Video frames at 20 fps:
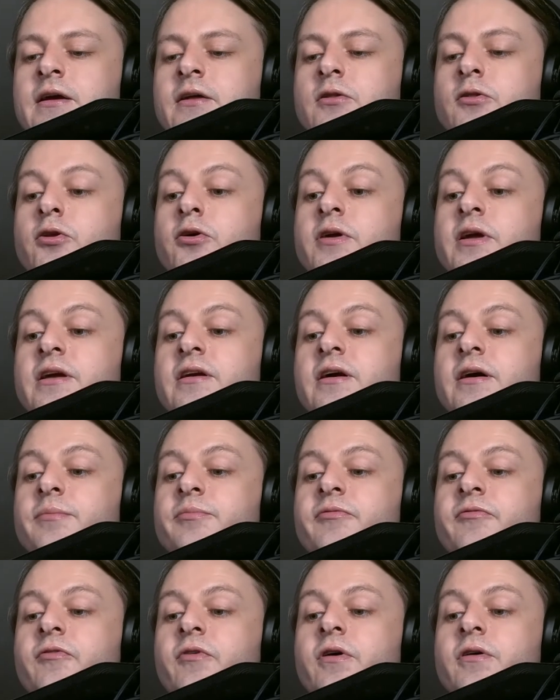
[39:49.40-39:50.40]
looking up
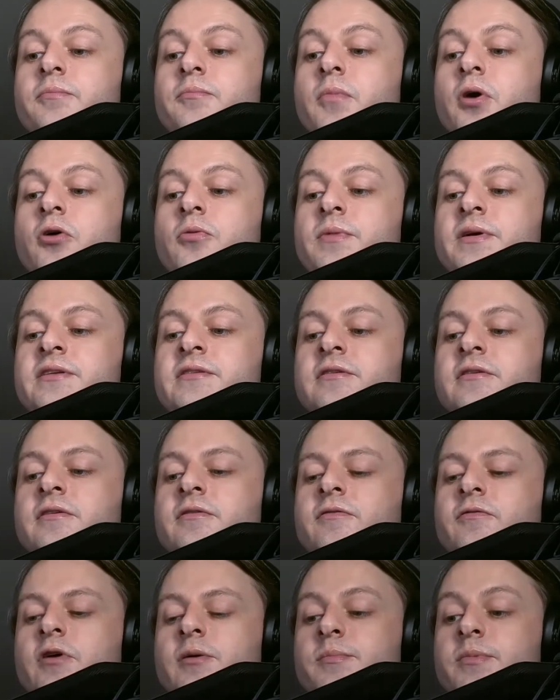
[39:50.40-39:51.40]
for a moment
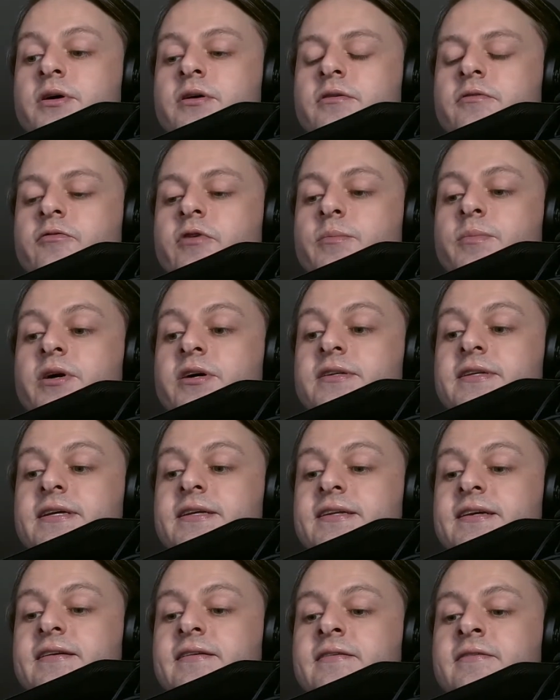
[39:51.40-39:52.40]
from her
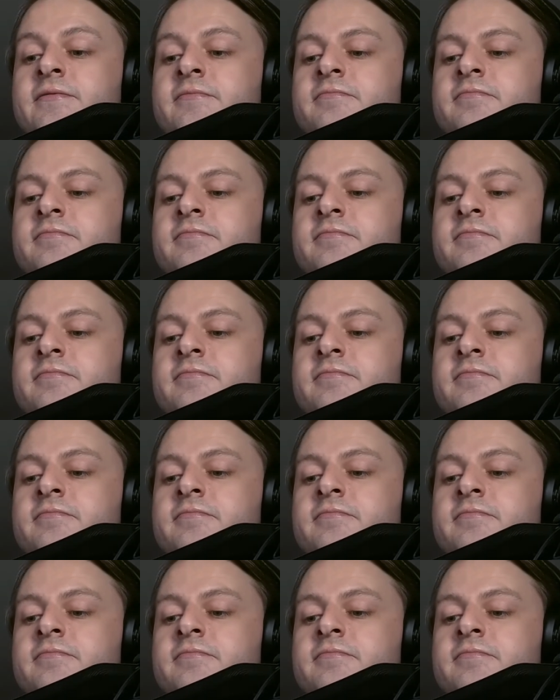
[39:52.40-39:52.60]
knitting,